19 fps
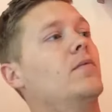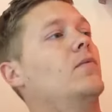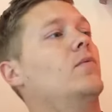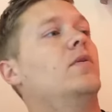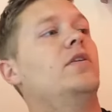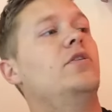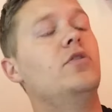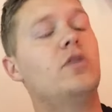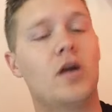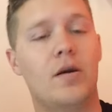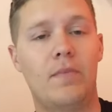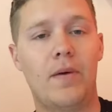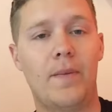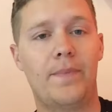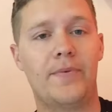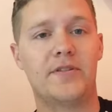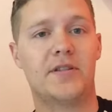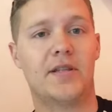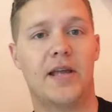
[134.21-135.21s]
When you come
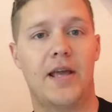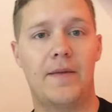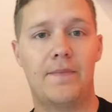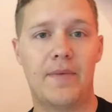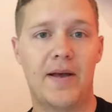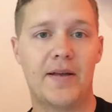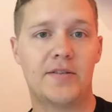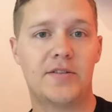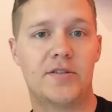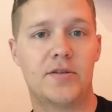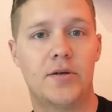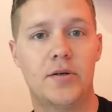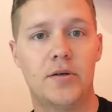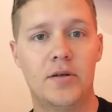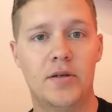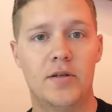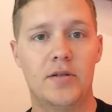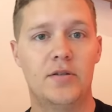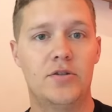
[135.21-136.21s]
up as the game
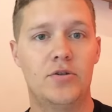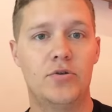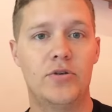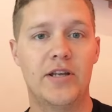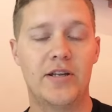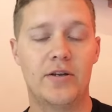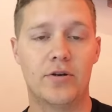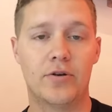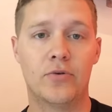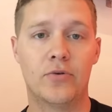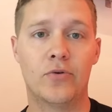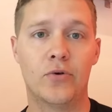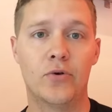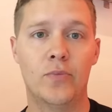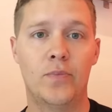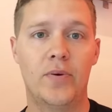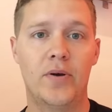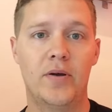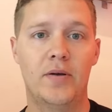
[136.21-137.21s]
master to get your
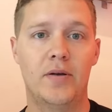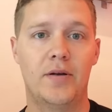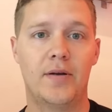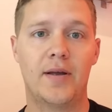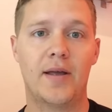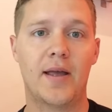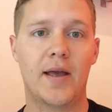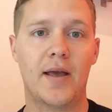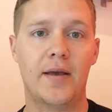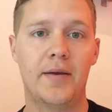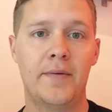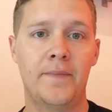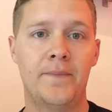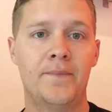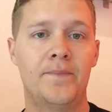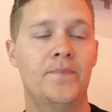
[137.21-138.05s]
group, okay,